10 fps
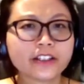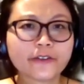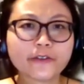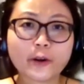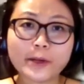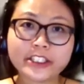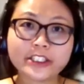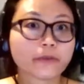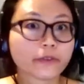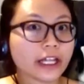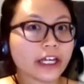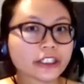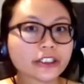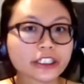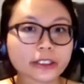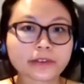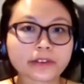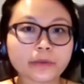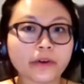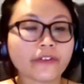The formation of
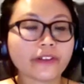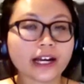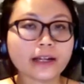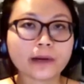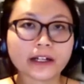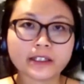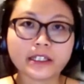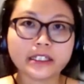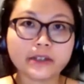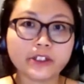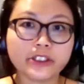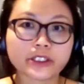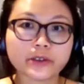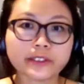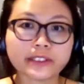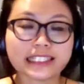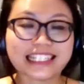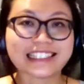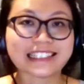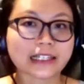relationships with like-minded individuals
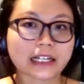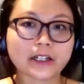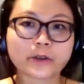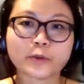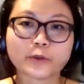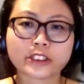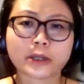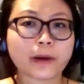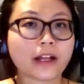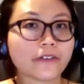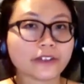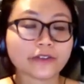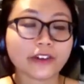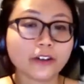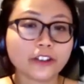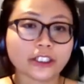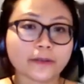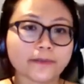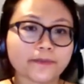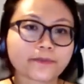is another crucial part of this
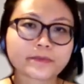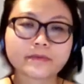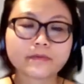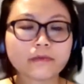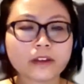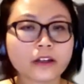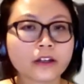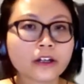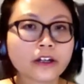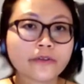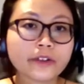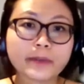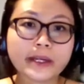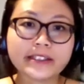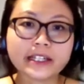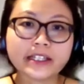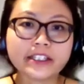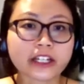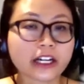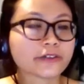fellowship. We maintain
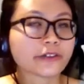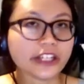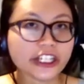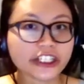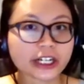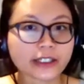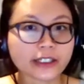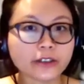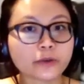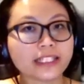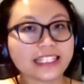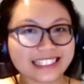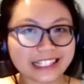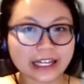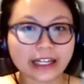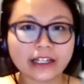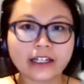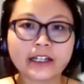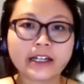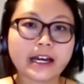in touch with each other to this
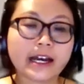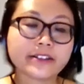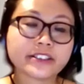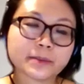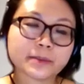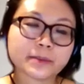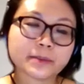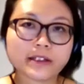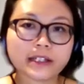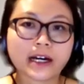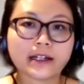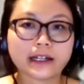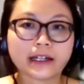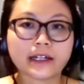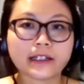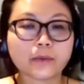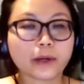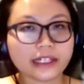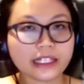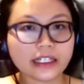day and support one
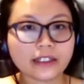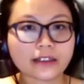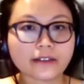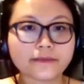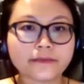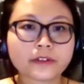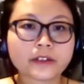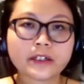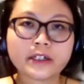another when needed.